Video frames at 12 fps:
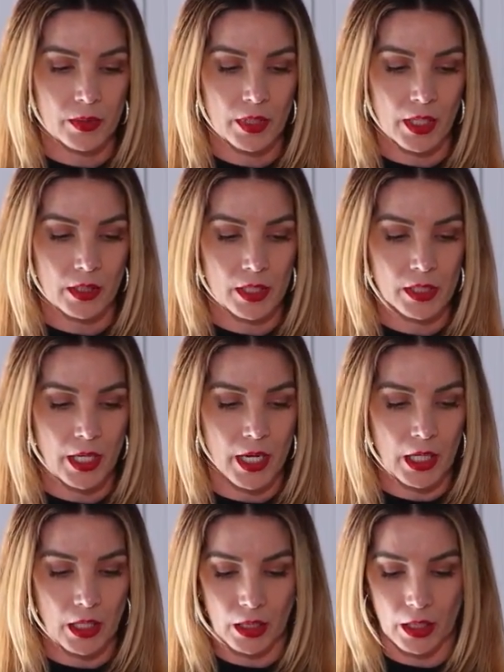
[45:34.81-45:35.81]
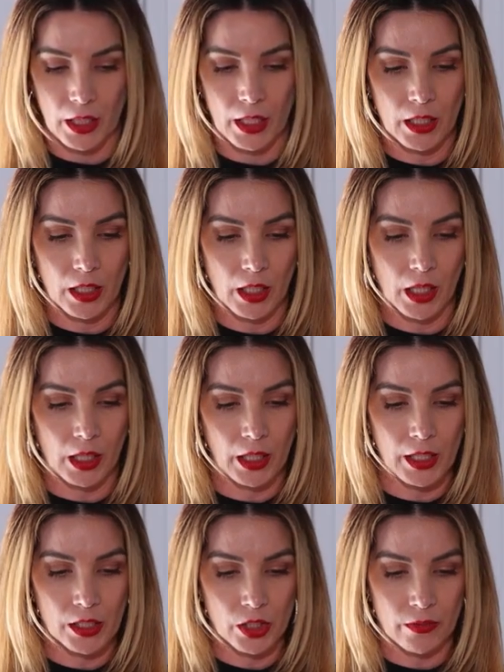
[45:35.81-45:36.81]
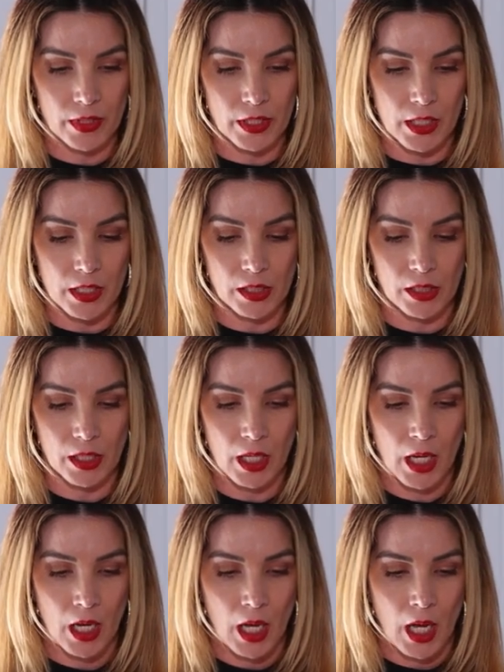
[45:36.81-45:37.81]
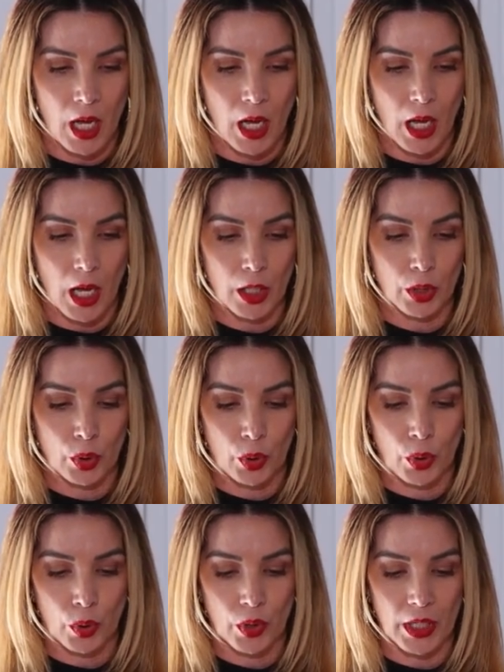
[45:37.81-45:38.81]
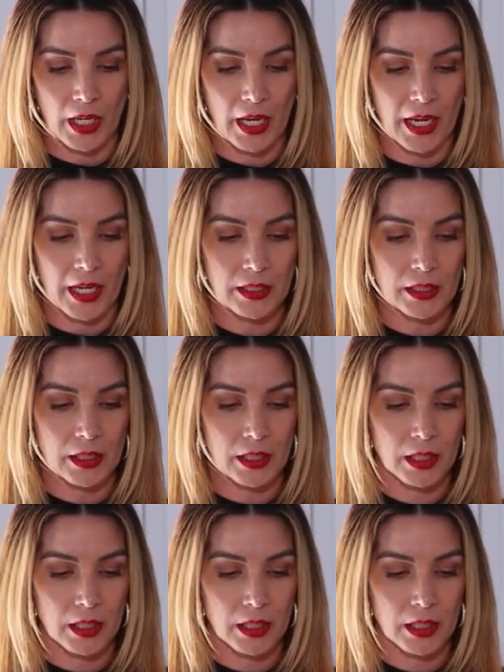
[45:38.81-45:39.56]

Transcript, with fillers: let's take clean cleaning services. Uh, create,